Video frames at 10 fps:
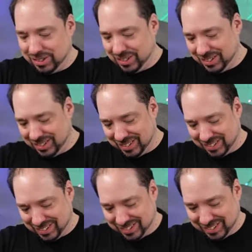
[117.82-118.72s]

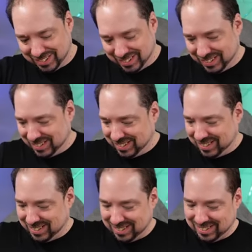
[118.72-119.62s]

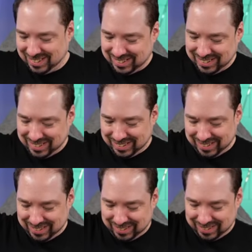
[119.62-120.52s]

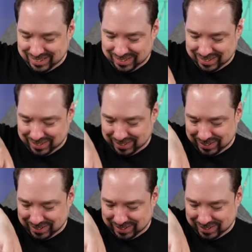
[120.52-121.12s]
Nothing is said.